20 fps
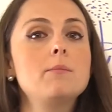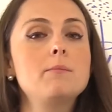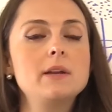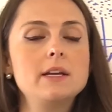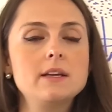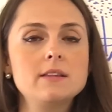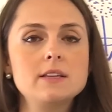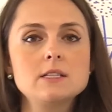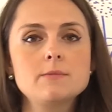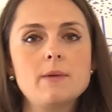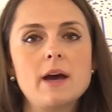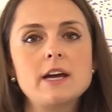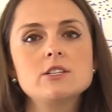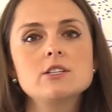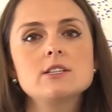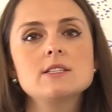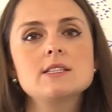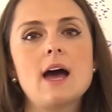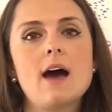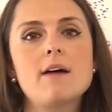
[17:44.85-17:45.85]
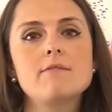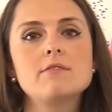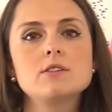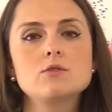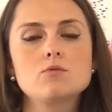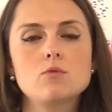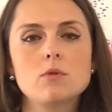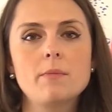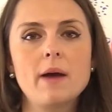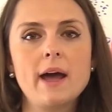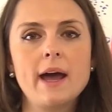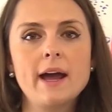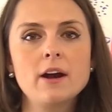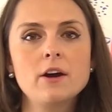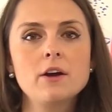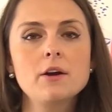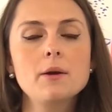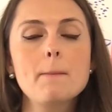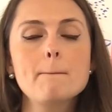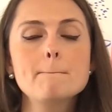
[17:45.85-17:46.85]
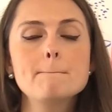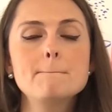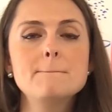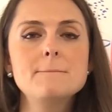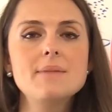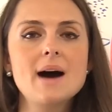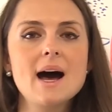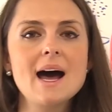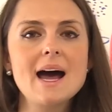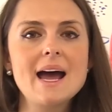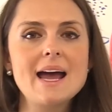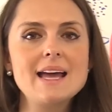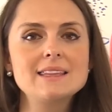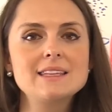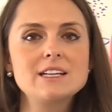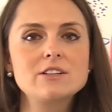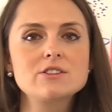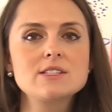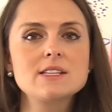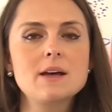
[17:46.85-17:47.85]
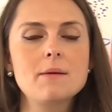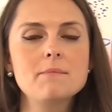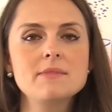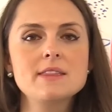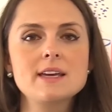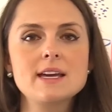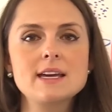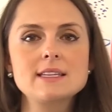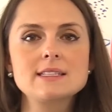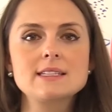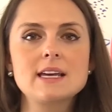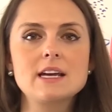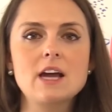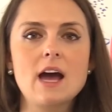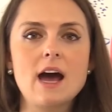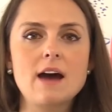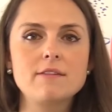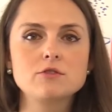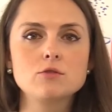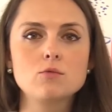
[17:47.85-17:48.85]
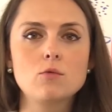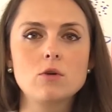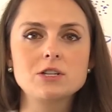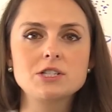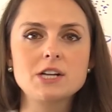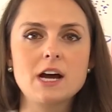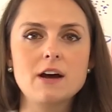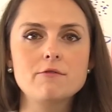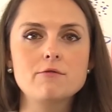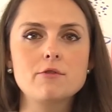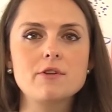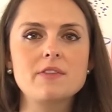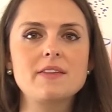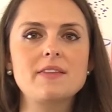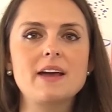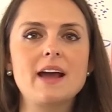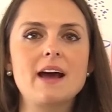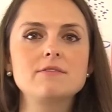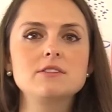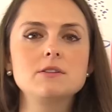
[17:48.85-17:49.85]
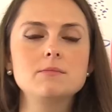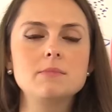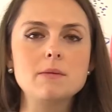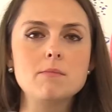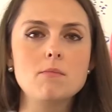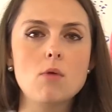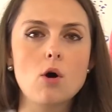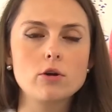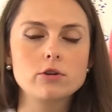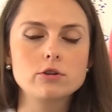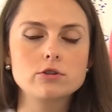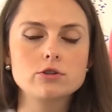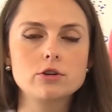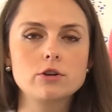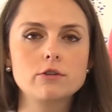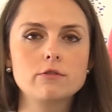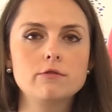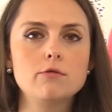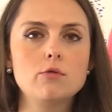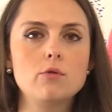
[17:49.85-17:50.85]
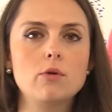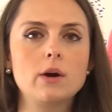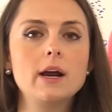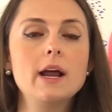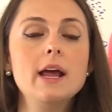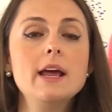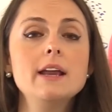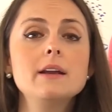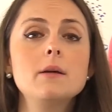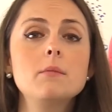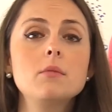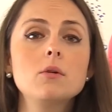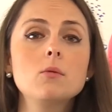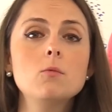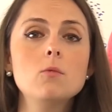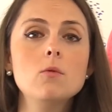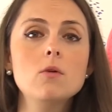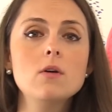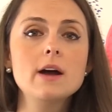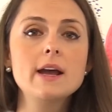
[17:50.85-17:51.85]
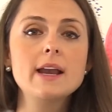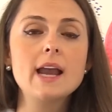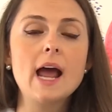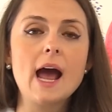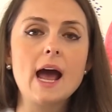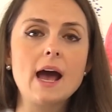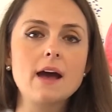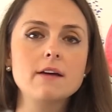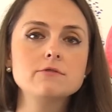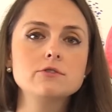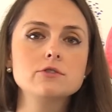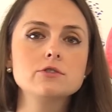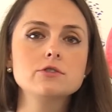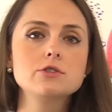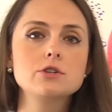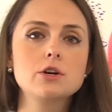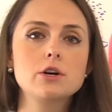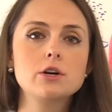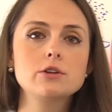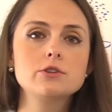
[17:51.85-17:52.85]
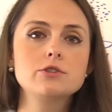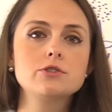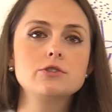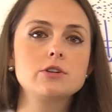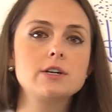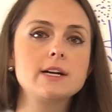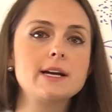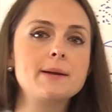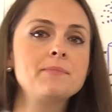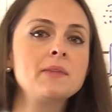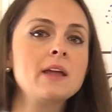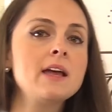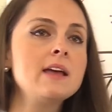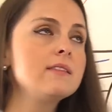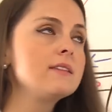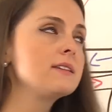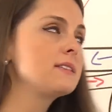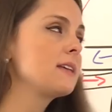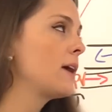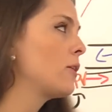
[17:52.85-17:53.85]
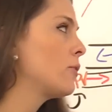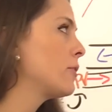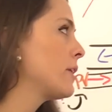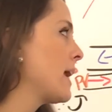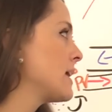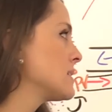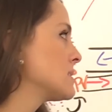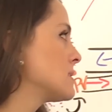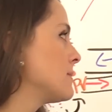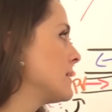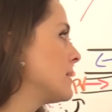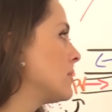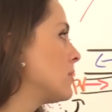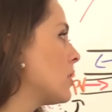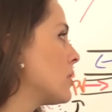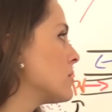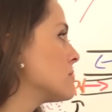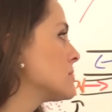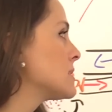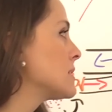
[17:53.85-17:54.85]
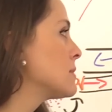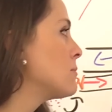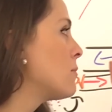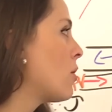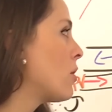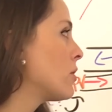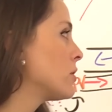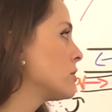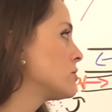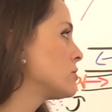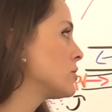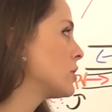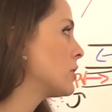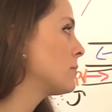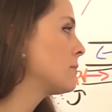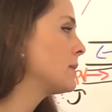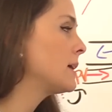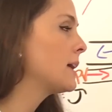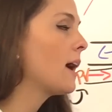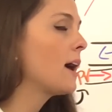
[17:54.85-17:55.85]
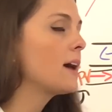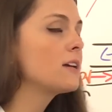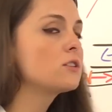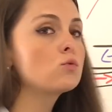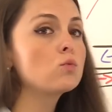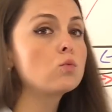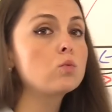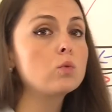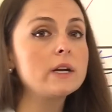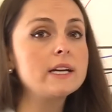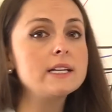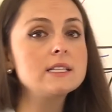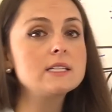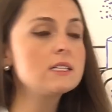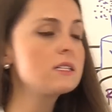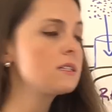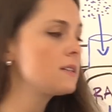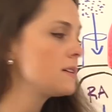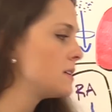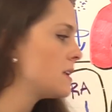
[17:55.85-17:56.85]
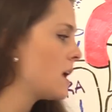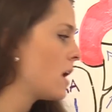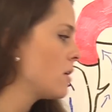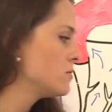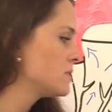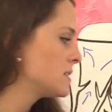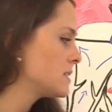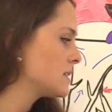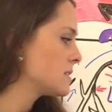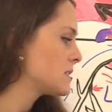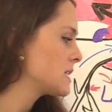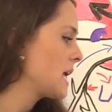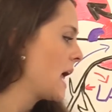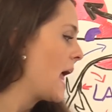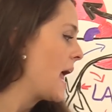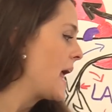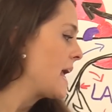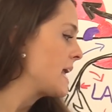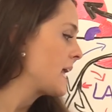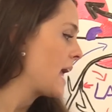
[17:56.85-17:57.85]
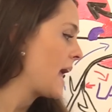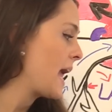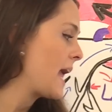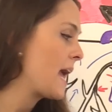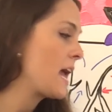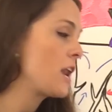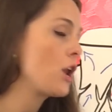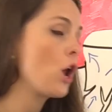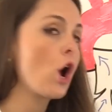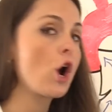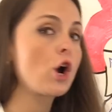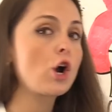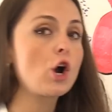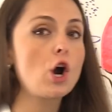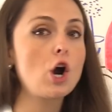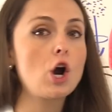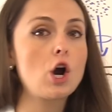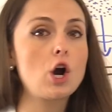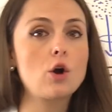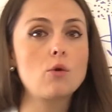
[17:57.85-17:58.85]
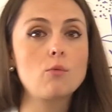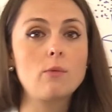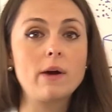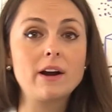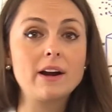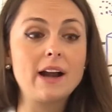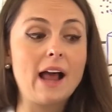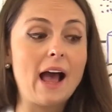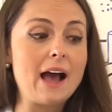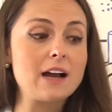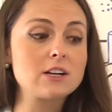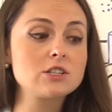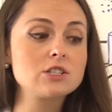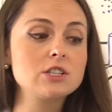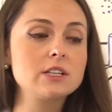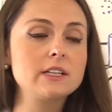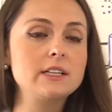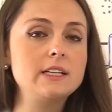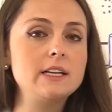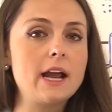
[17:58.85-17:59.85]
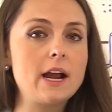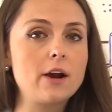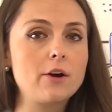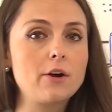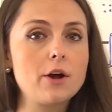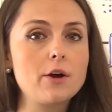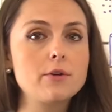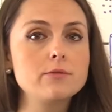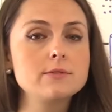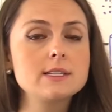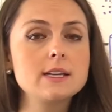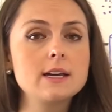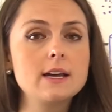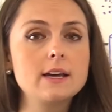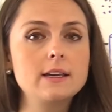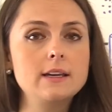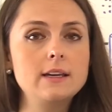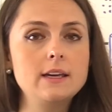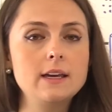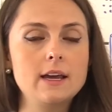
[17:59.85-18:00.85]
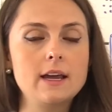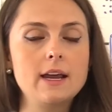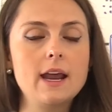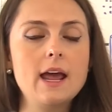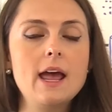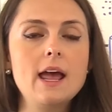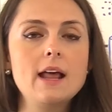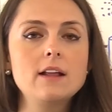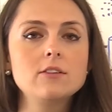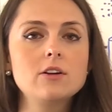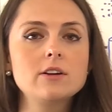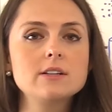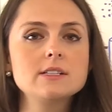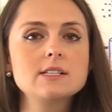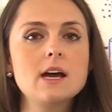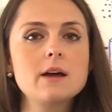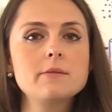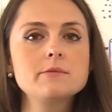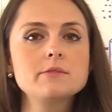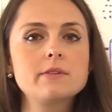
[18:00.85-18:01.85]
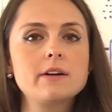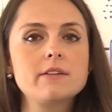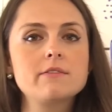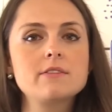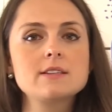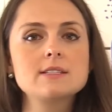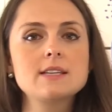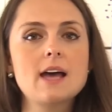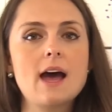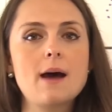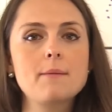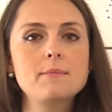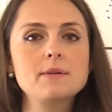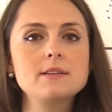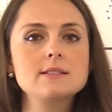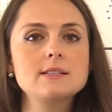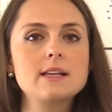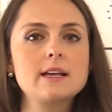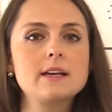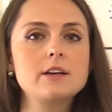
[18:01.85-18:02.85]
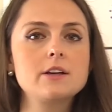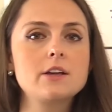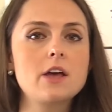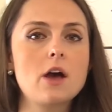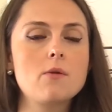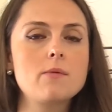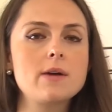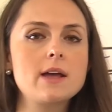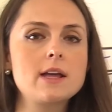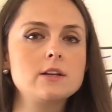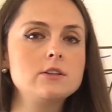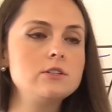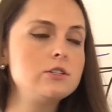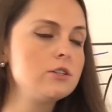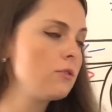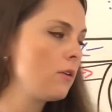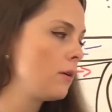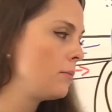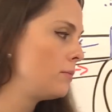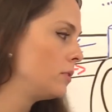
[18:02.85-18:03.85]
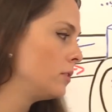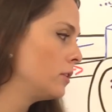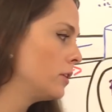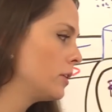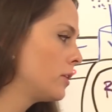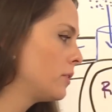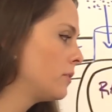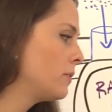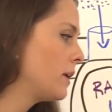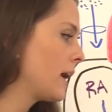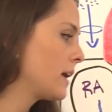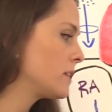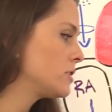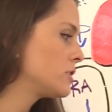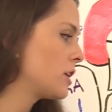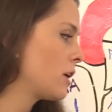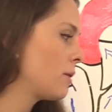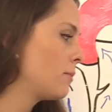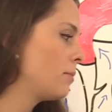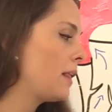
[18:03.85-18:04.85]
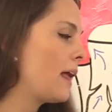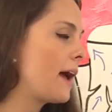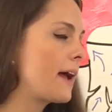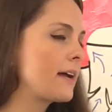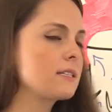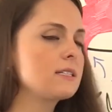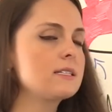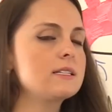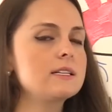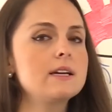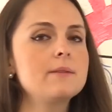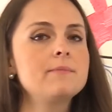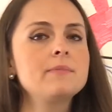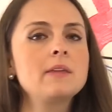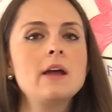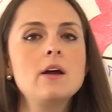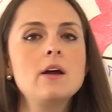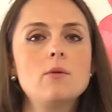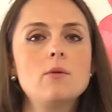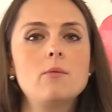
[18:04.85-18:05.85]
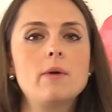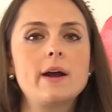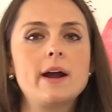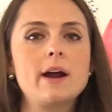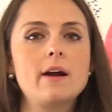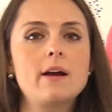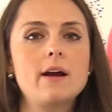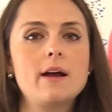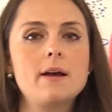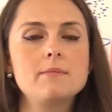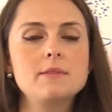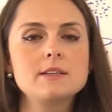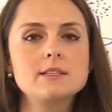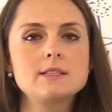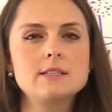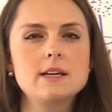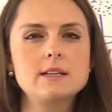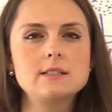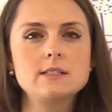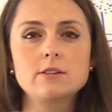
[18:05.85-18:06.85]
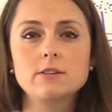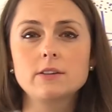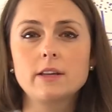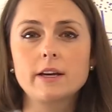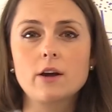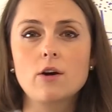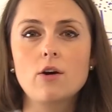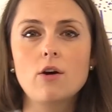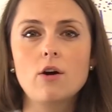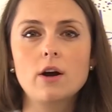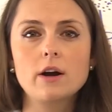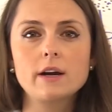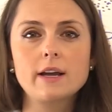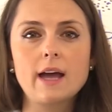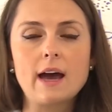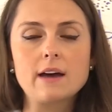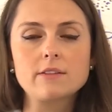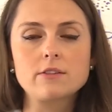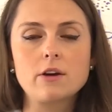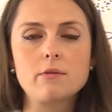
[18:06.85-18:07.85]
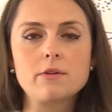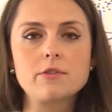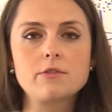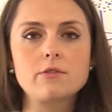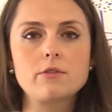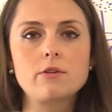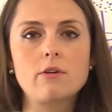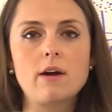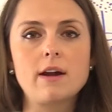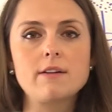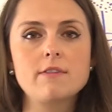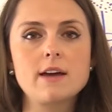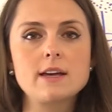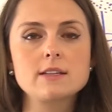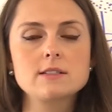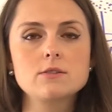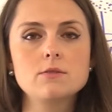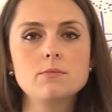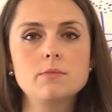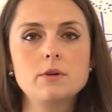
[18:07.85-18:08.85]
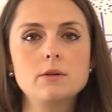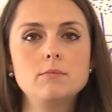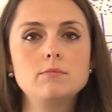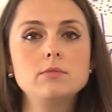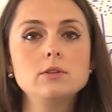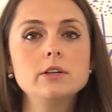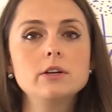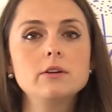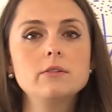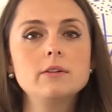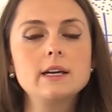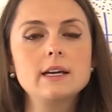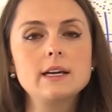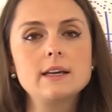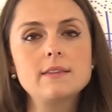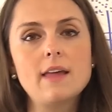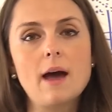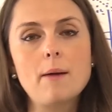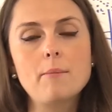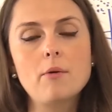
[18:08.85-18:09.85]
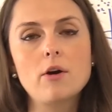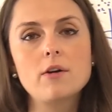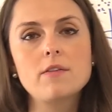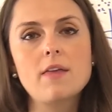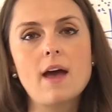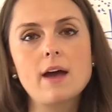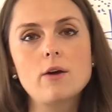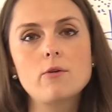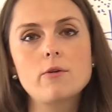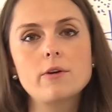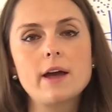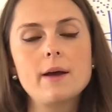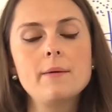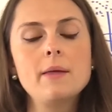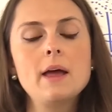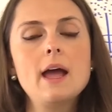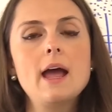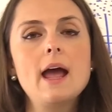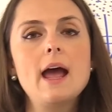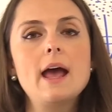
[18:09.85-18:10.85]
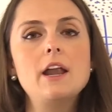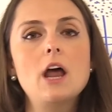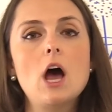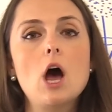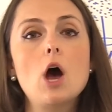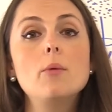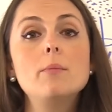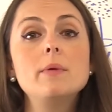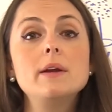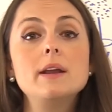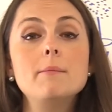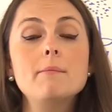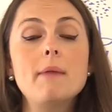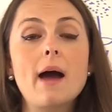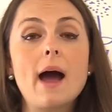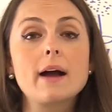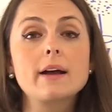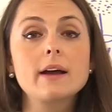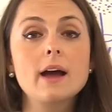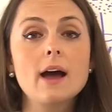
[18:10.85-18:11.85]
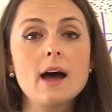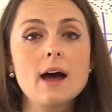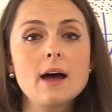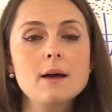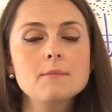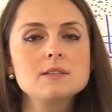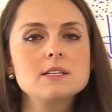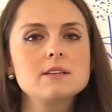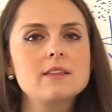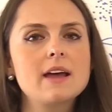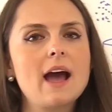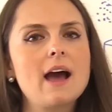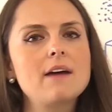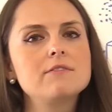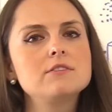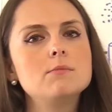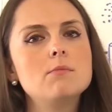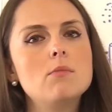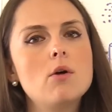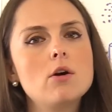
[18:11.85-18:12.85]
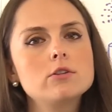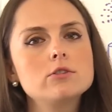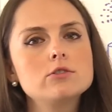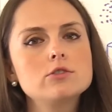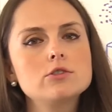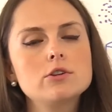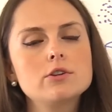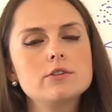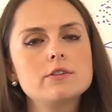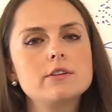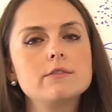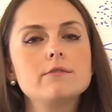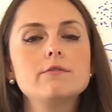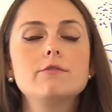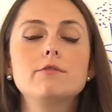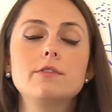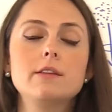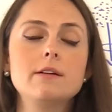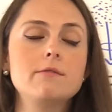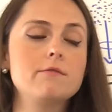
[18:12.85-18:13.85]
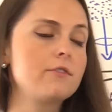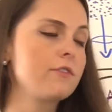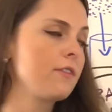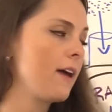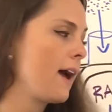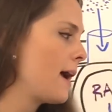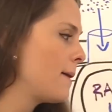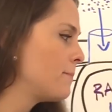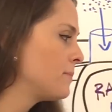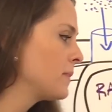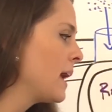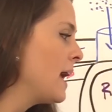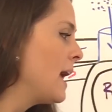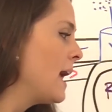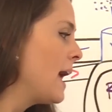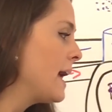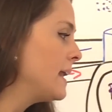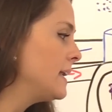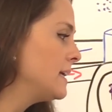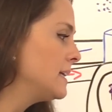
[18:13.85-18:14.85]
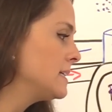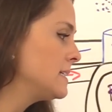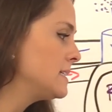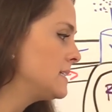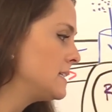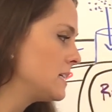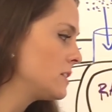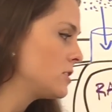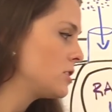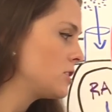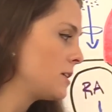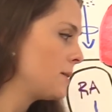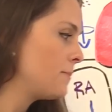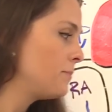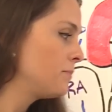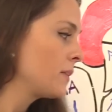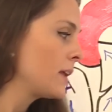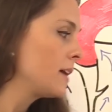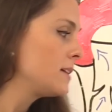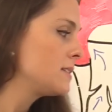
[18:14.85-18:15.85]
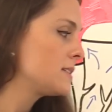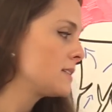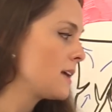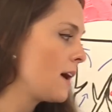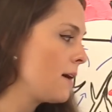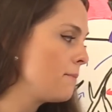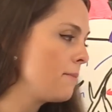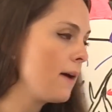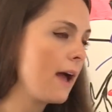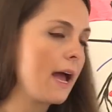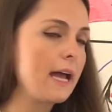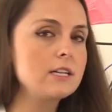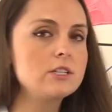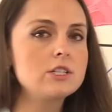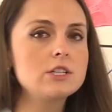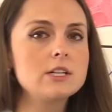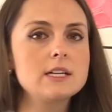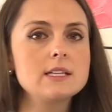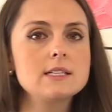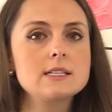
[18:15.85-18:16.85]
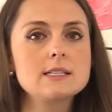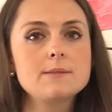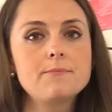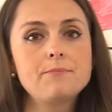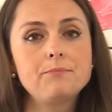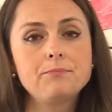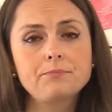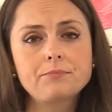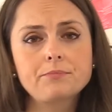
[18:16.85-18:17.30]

Many of these patients have this repaired, but there's some things that you have to watch out for, that they have to be monitored for. Number one, after surgery, this aorta has to be closely monitored because restenosis can occur, where it actually narrows again. A lot of times whenever this happens, they can go in and do a balloon angioplasty, where um, this is done during like a heart cath, going through a great vessel, put a balloon in that part of the aorta and open it back up. So they have to monitor the, them for that. And in addition, some patients'